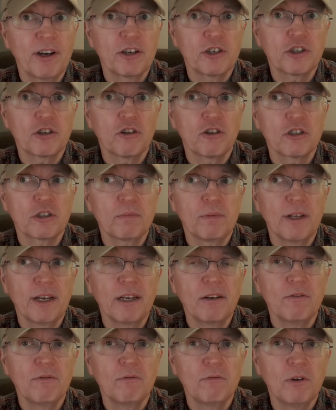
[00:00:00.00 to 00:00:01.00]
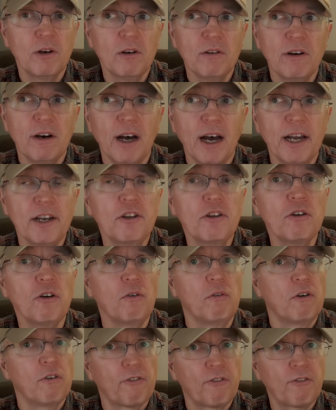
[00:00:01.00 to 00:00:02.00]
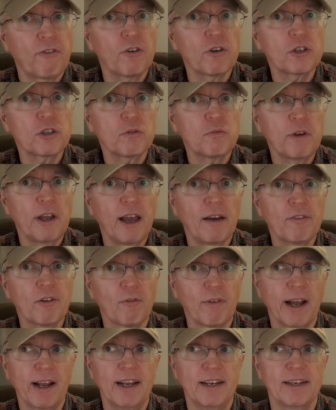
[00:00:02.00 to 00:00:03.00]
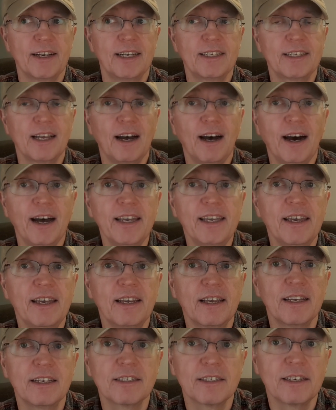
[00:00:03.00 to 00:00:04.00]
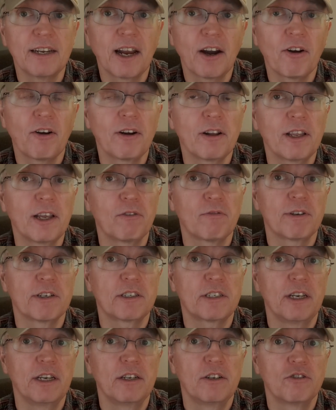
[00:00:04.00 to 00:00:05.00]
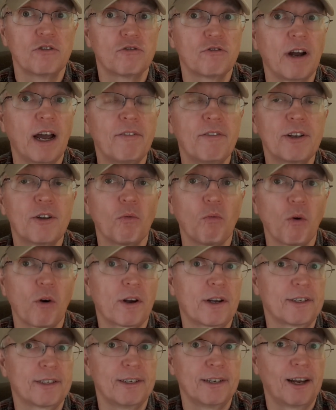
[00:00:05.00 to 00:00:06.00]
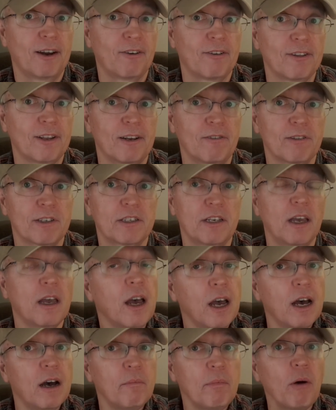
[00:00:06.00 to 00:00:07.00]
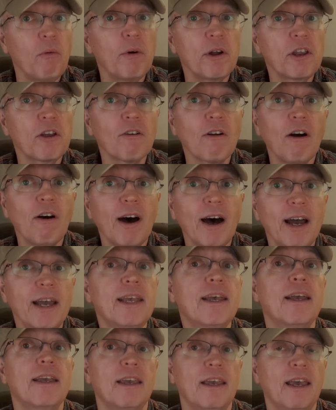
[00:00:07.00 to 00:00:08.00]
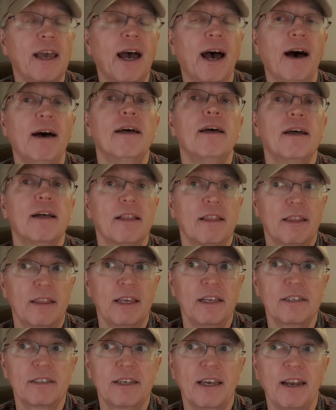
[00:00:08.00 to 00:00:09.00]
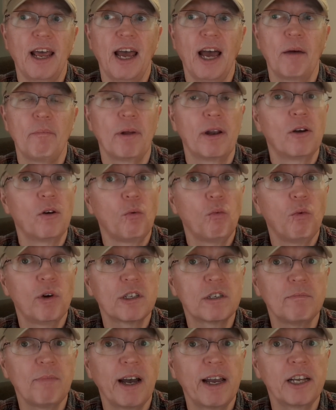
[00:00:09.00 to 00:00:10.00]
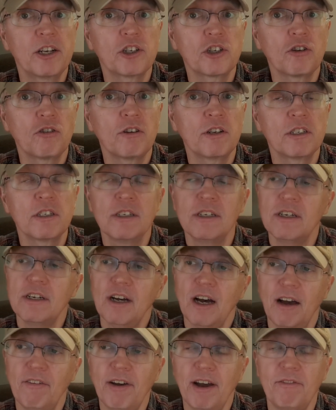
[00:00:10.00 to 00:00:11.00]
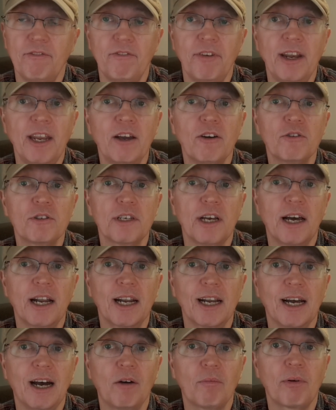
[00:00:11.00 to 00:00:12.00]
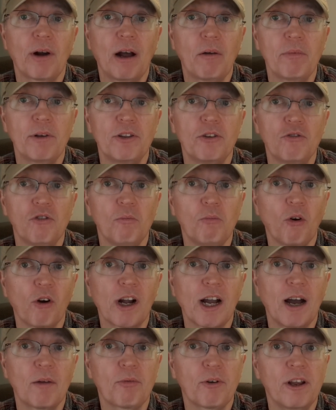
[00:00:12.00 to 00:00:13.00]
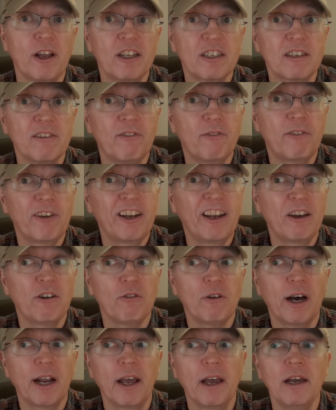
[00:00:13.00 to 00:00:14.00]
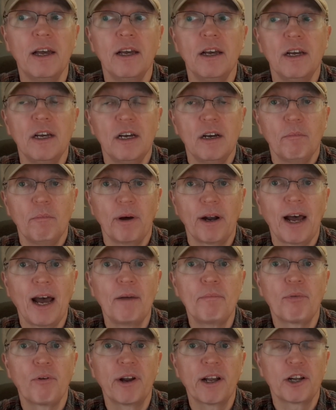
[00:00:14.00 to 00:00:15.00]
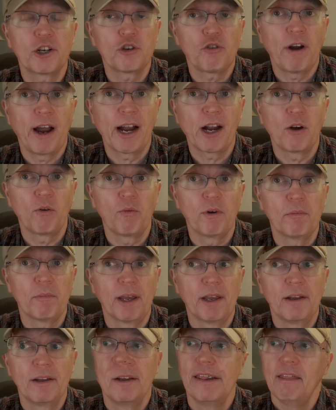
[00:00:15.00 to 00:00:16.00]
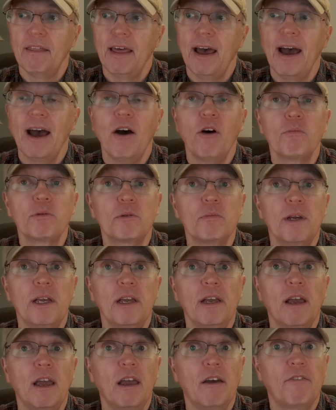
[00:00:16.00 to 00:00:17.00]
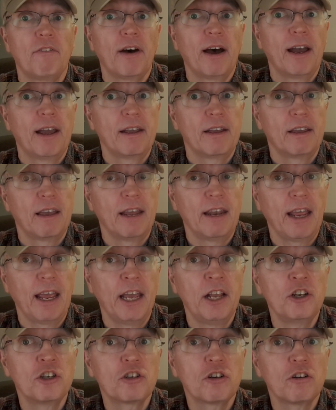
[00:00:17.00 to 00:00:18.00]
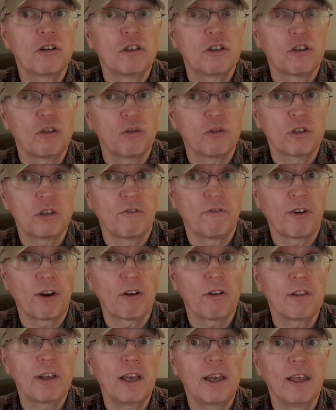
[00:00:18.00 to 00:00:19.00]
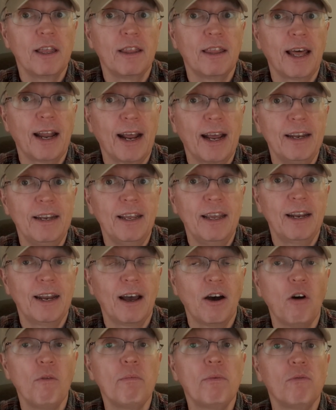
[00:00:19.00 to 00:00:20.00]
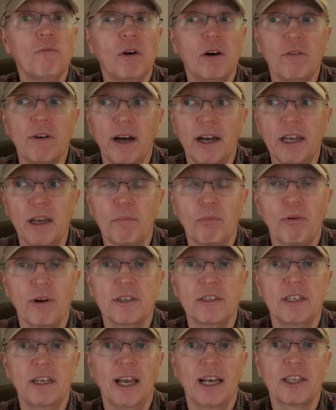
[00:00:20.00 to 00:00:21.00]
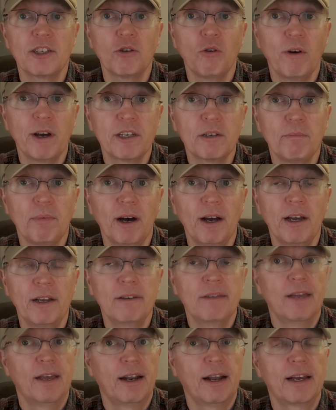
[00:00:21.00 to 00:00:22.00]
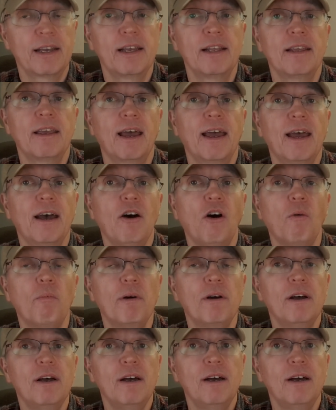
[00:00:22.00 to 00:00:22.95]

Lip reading: an insurance plan? Well, I do. First, we have to recognize that hiking is inherently risky. Driving to work is inherently risky. But when you're out hiking, yeah, things happen. What's my insurance? I've had videos on it. I'll probably do a more comprehensive video on it. But I bring a tracker with me. That helps me if I get injured so severely that I need help. Well, I can press the SOS button and I can get help.